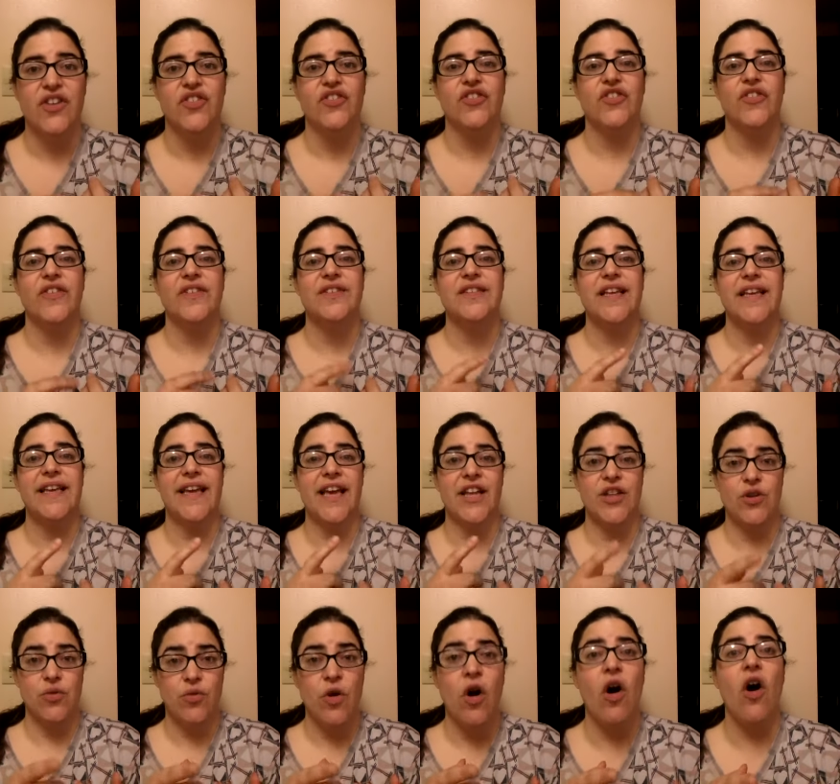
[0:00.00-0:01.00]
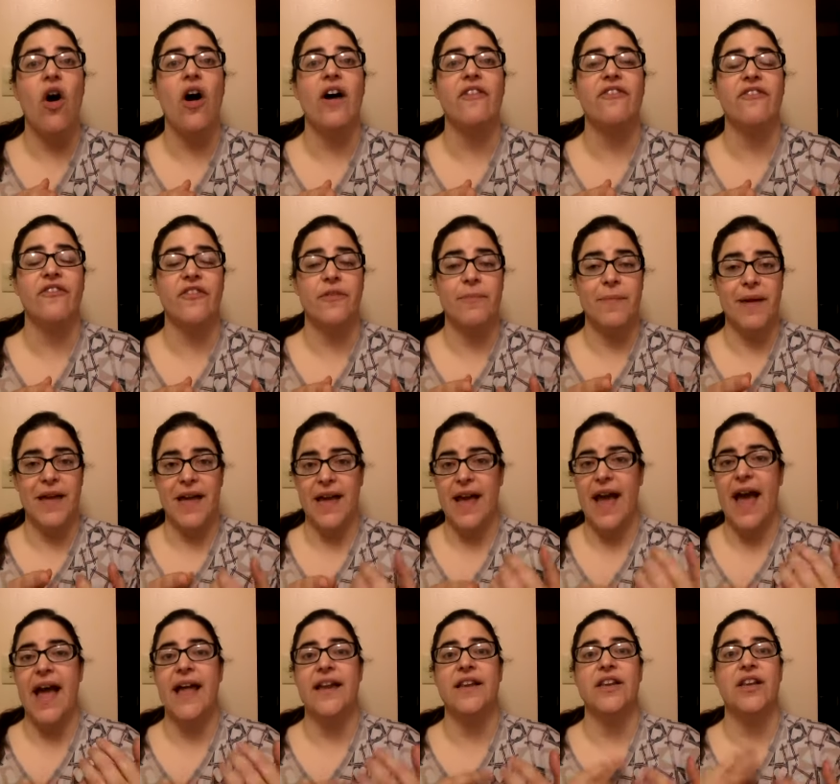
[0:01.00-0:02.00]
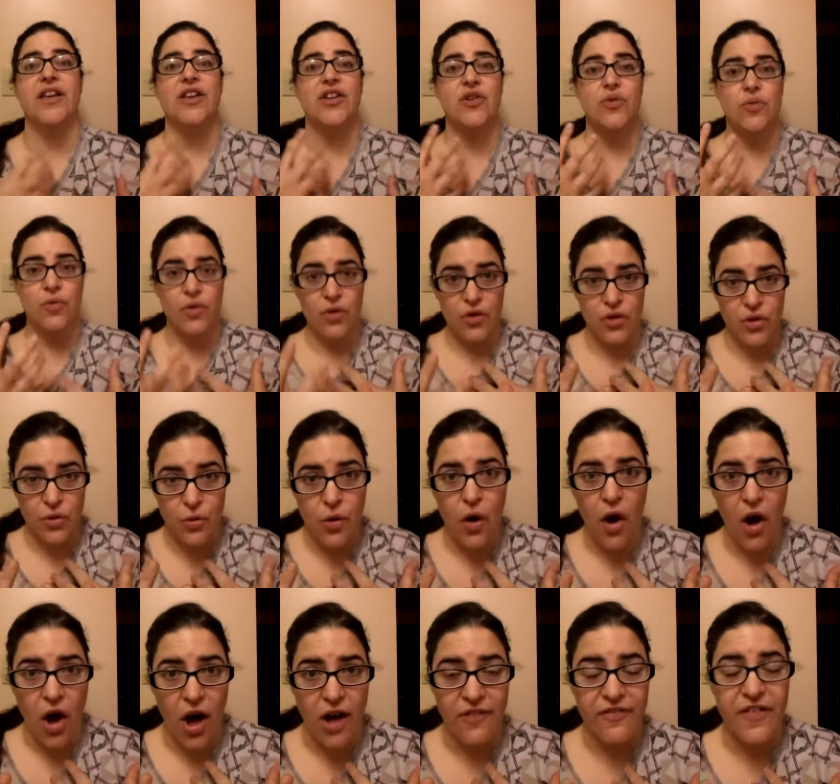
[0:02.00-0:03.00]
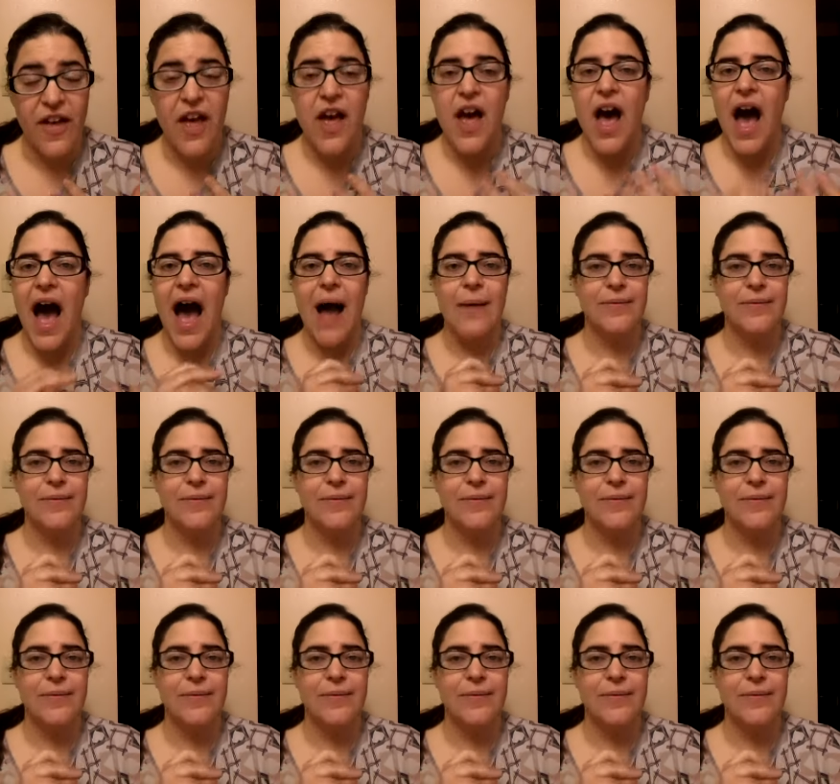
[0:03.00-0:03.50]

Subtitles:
So they'll say, can you cough for me? And you cough. I